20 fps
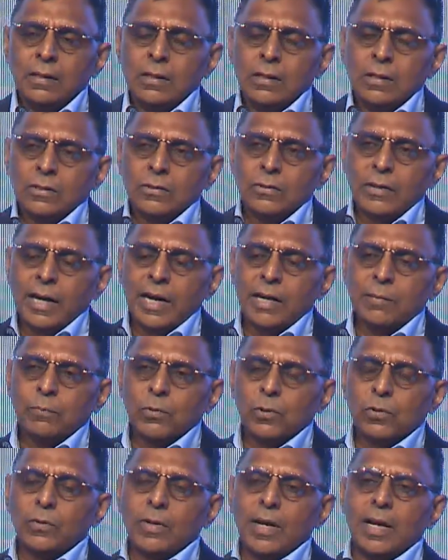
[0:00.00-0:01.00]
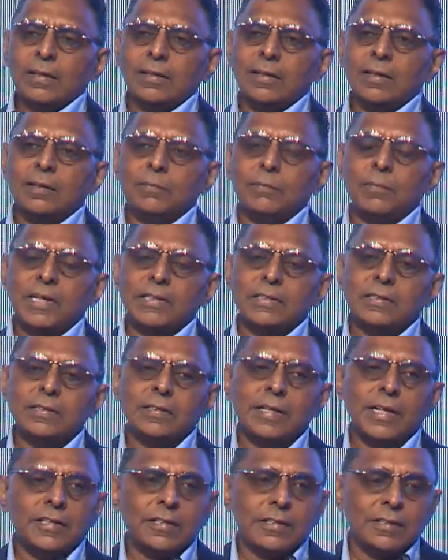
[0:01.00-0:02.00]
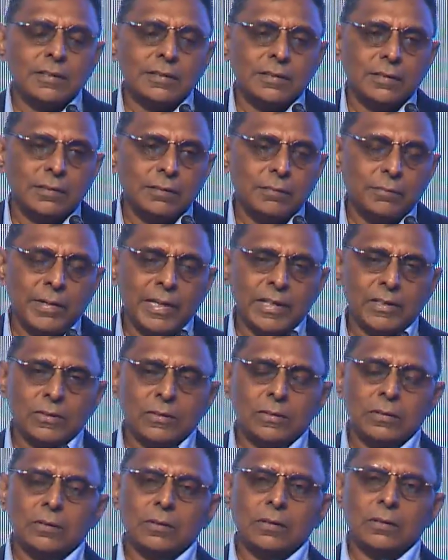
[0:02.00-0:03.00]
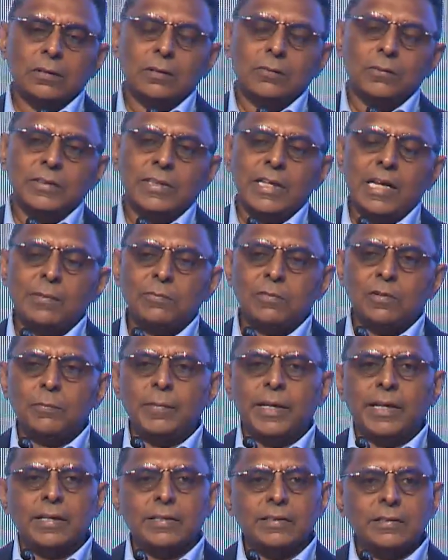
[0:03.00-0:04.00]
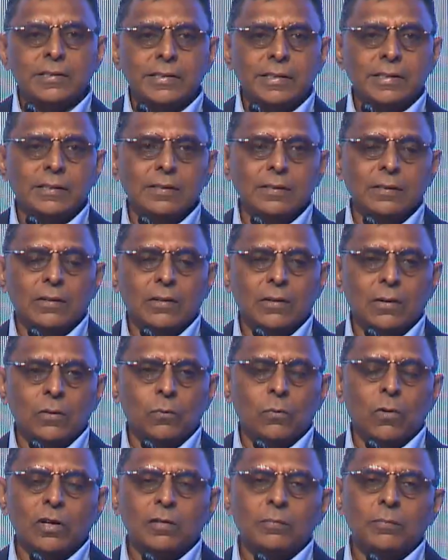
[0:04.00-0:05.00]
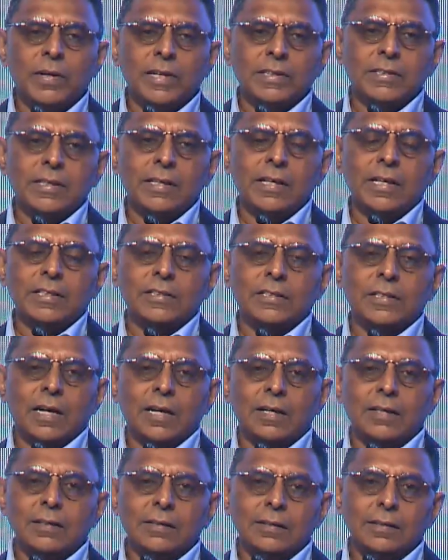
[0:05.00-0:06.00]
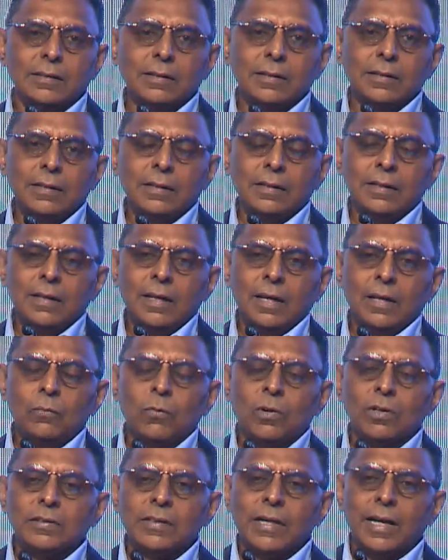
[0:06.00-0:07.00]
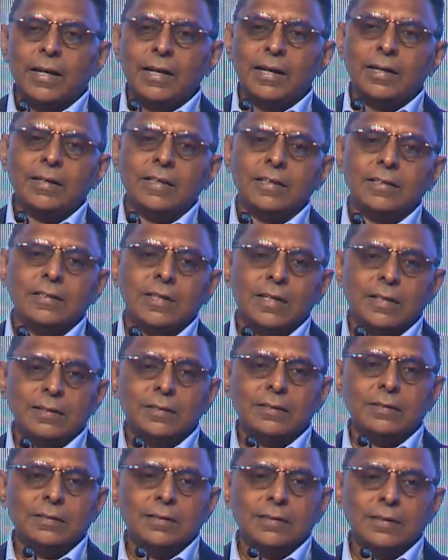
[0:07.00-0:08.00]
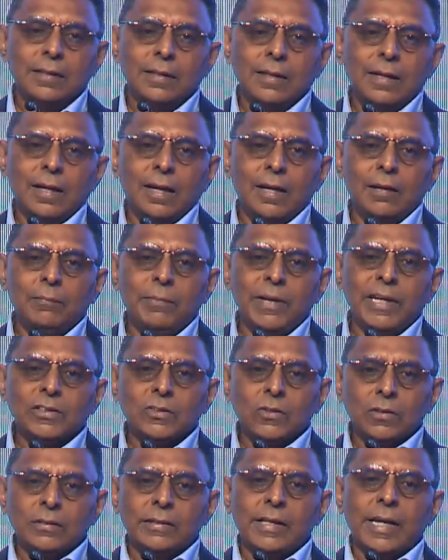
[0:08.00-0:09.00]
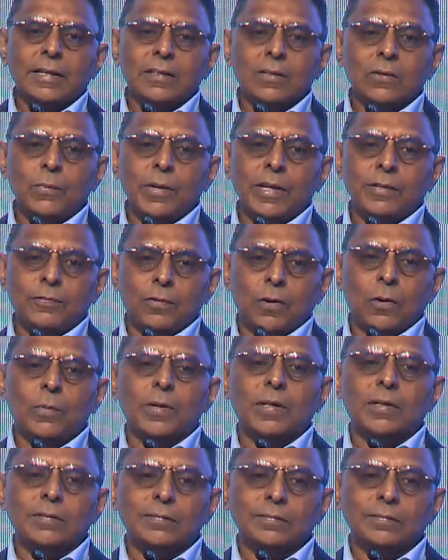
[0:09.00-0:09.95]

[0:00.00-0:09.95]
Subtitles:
So I had put together a presentation based with the help of McKinsey on what Brazil has done and what Thailand has done, and based on that, a way forward.